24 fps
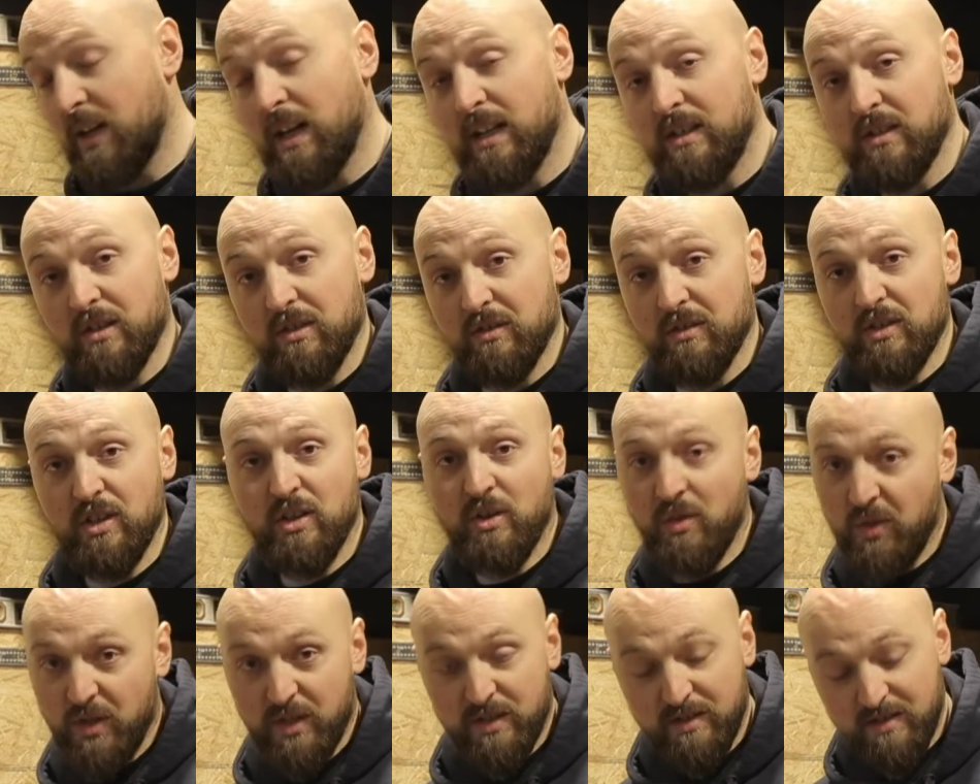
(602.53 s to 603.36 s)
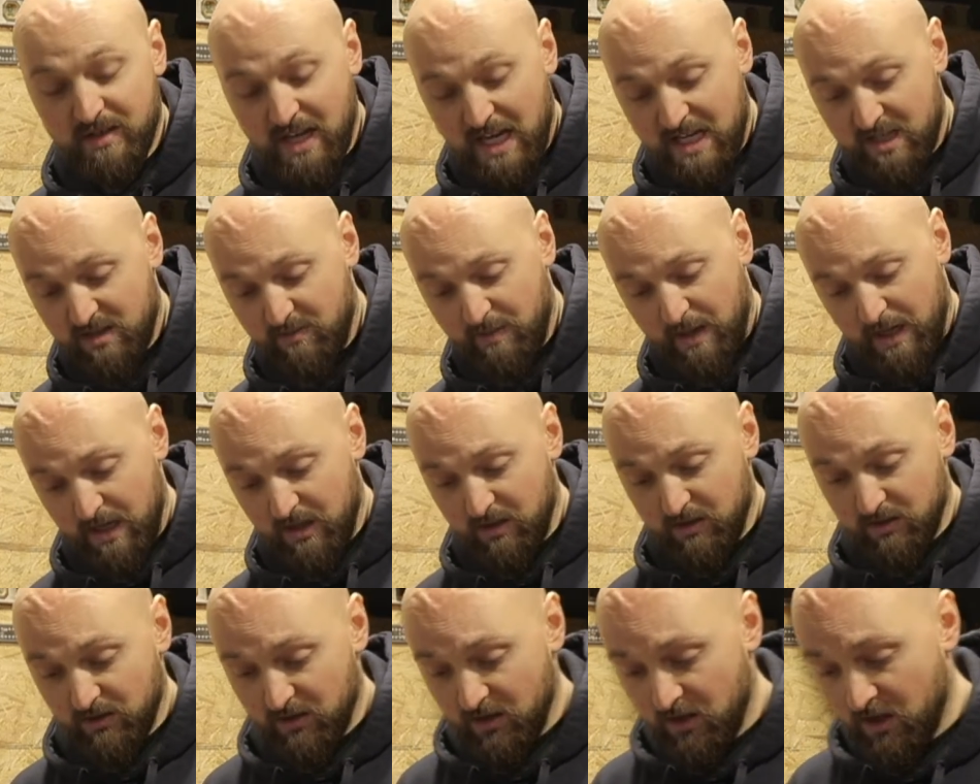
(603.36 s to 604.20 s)
I don't know the
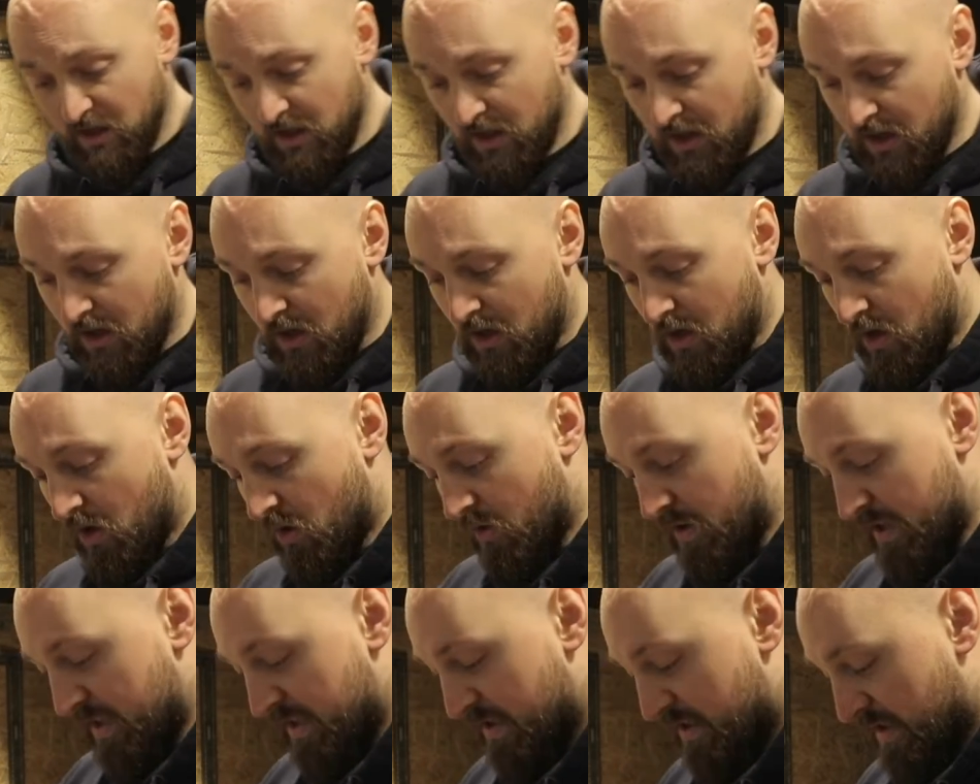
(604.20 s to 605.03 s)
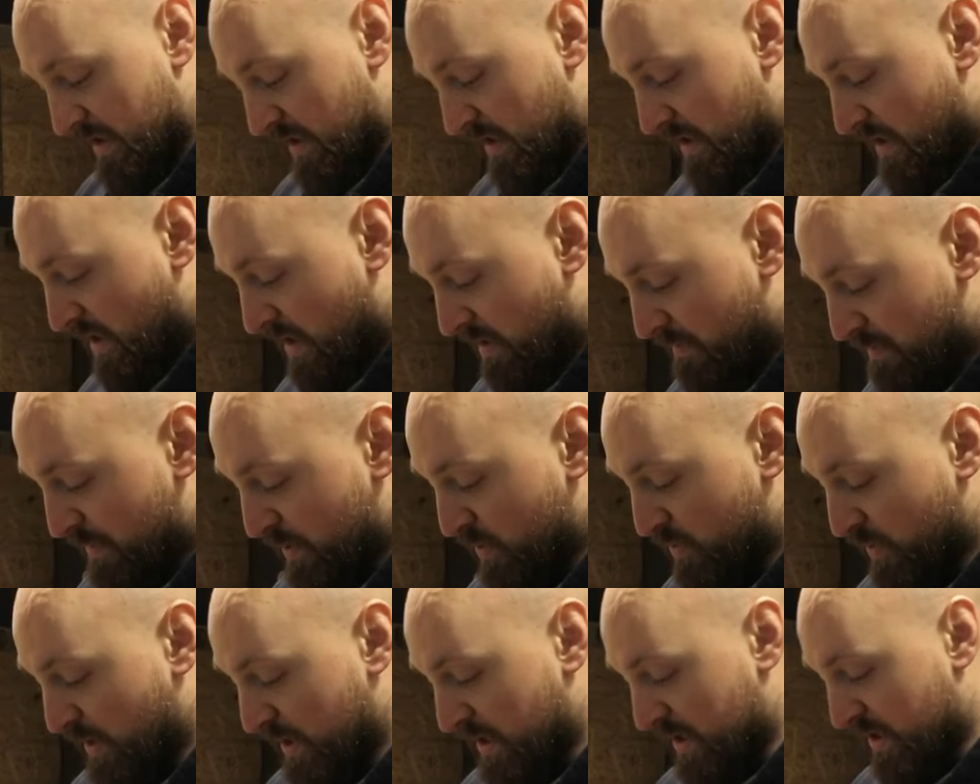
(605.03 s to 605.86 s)
decibels or anything
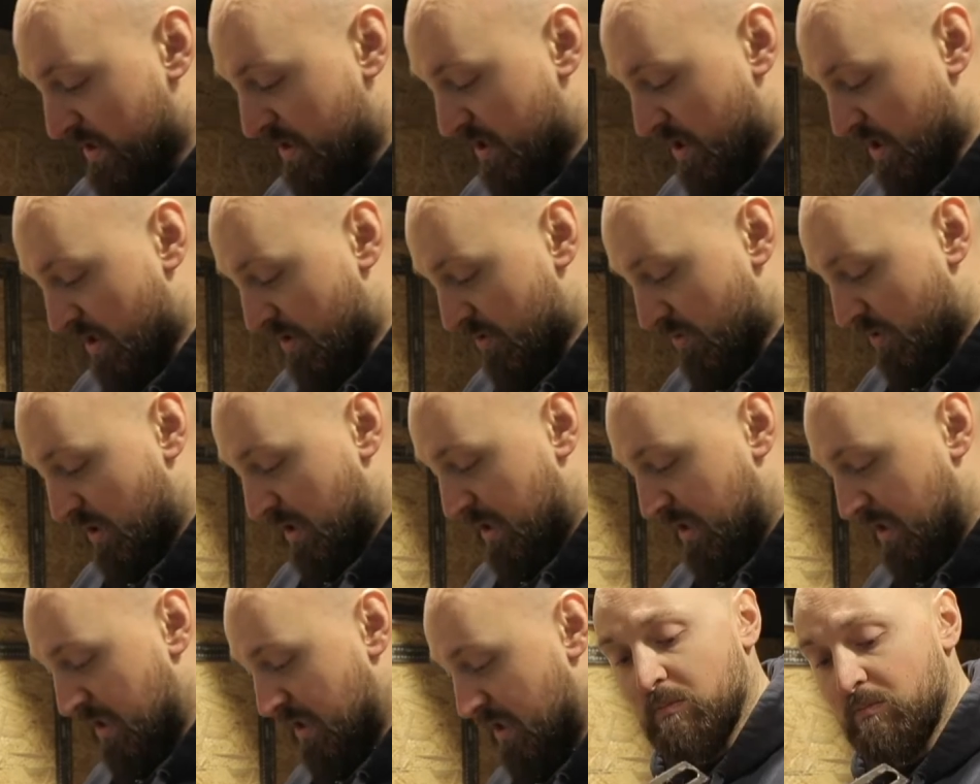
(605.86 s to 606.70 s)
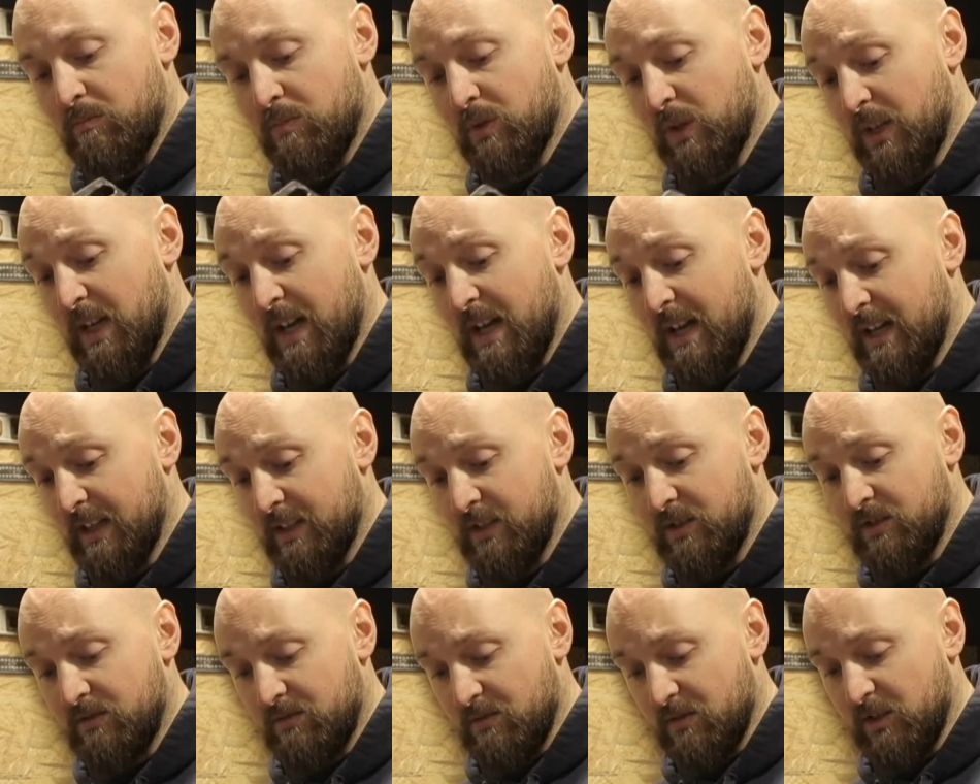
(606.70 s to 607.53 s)
between the two, but yeah,
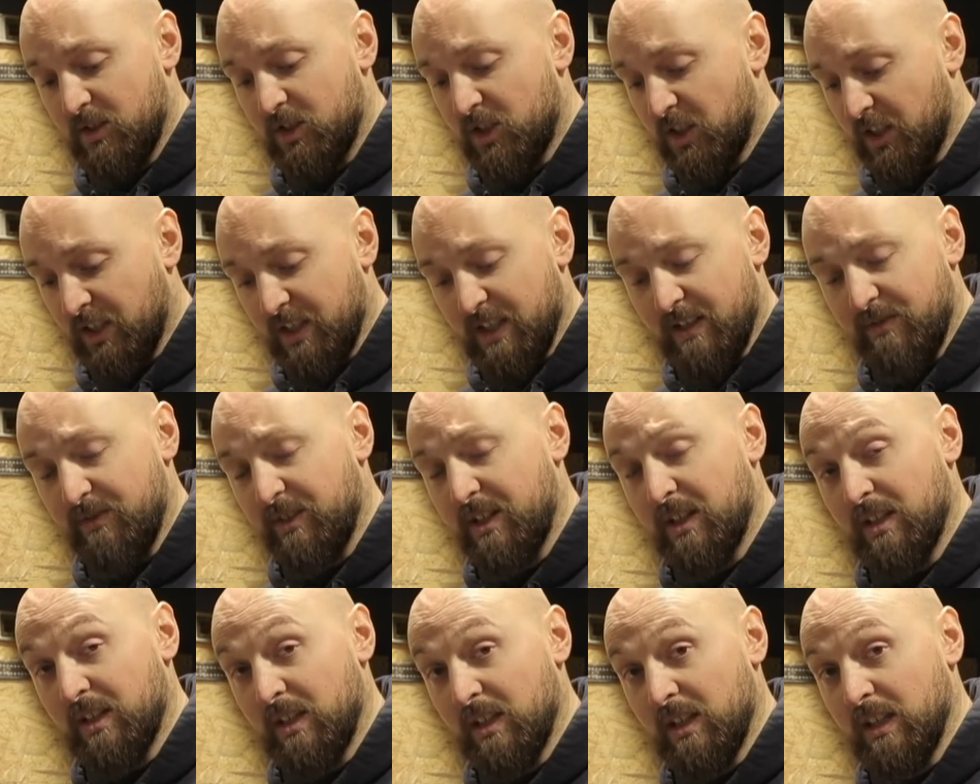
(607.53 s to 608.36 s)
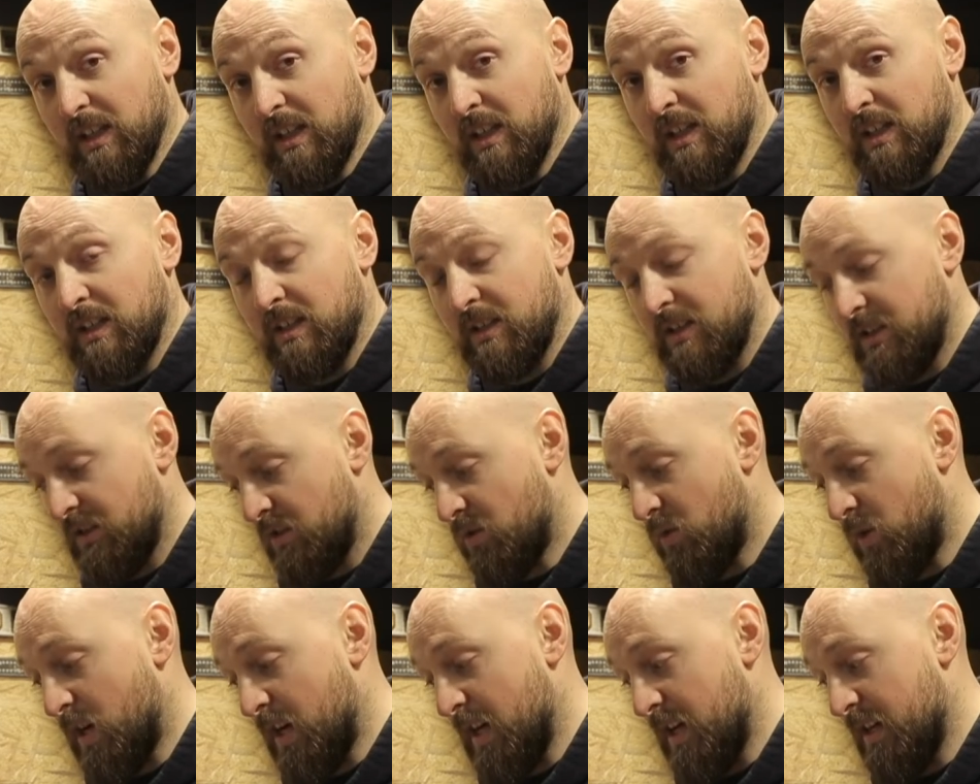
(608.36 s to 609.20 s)
it's significantly
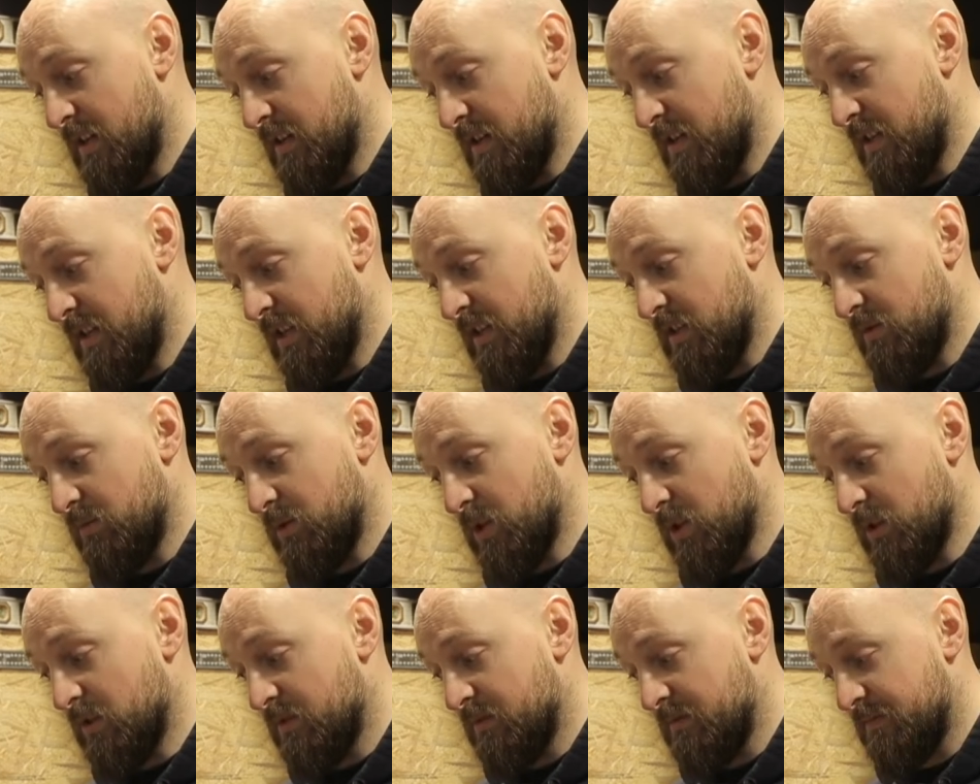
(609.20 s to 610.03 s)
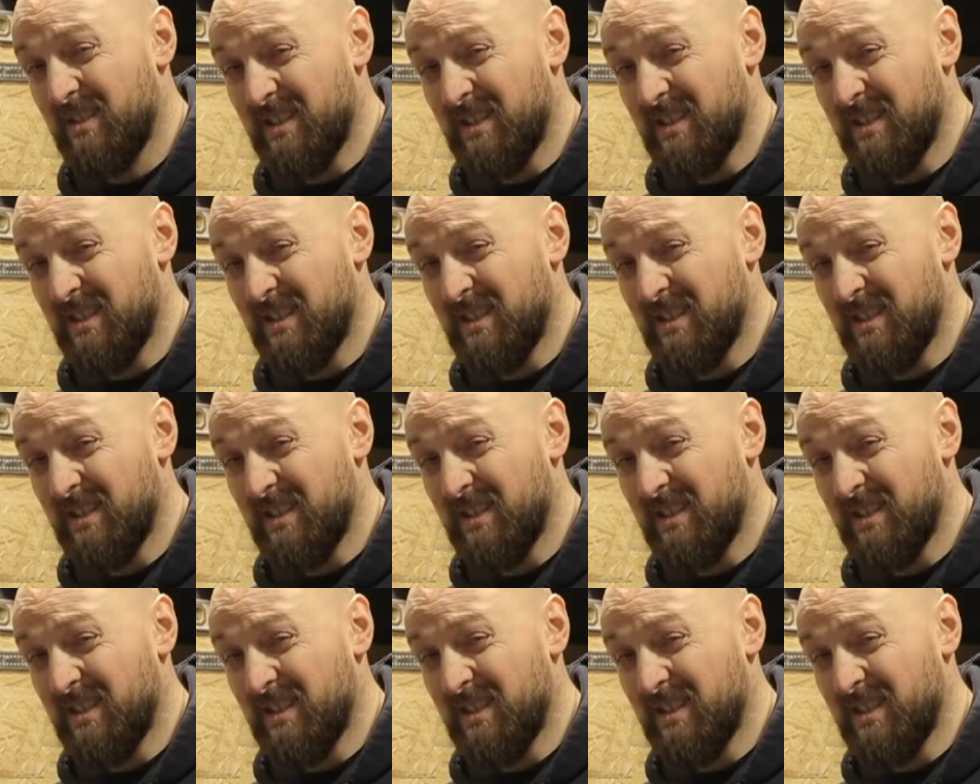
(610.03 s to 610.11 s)
quieter than this one.